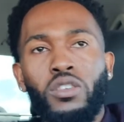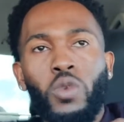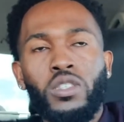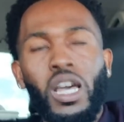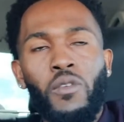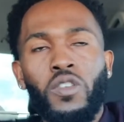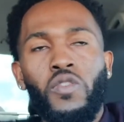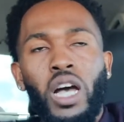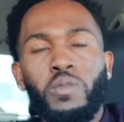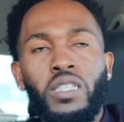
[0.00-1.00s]
What's the conference
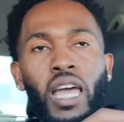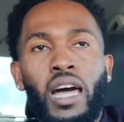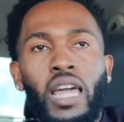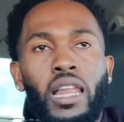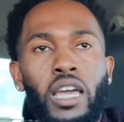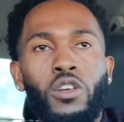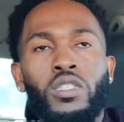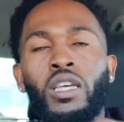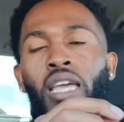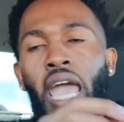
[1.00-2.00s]
finals between the LA Lakers
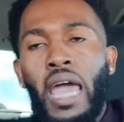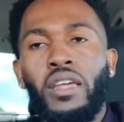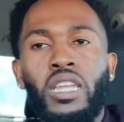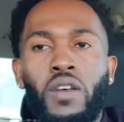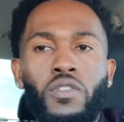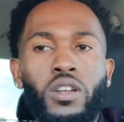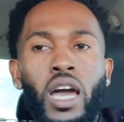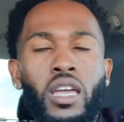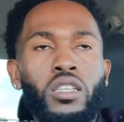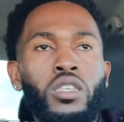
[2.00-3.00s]
and the Denver
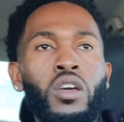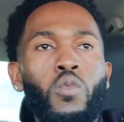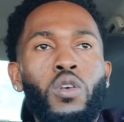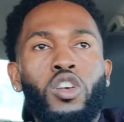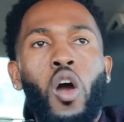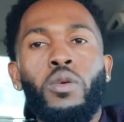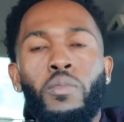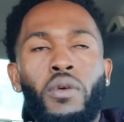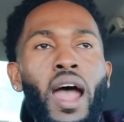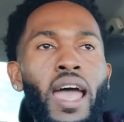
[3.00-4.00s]
Nuggets, where Kobe
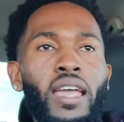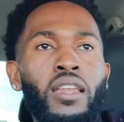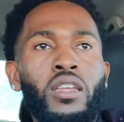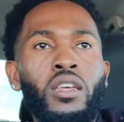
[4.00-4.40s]
Bryant